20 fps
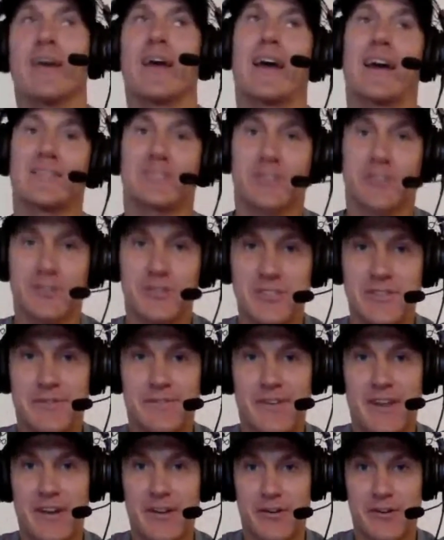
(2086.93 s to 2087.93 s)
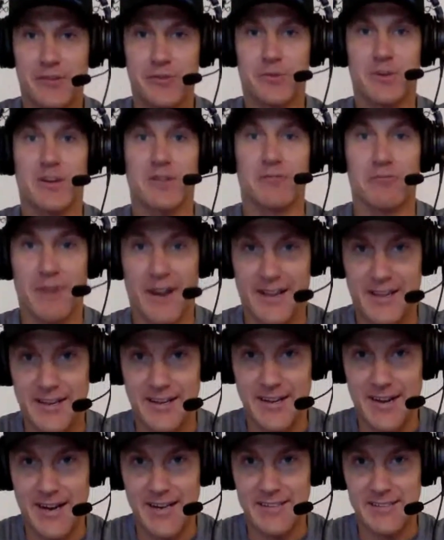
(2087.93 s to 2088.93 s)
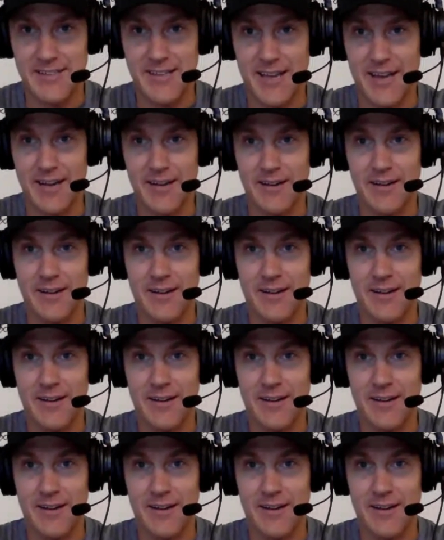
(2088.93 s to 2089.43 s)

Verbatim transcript: as a good defender, you can recognize that.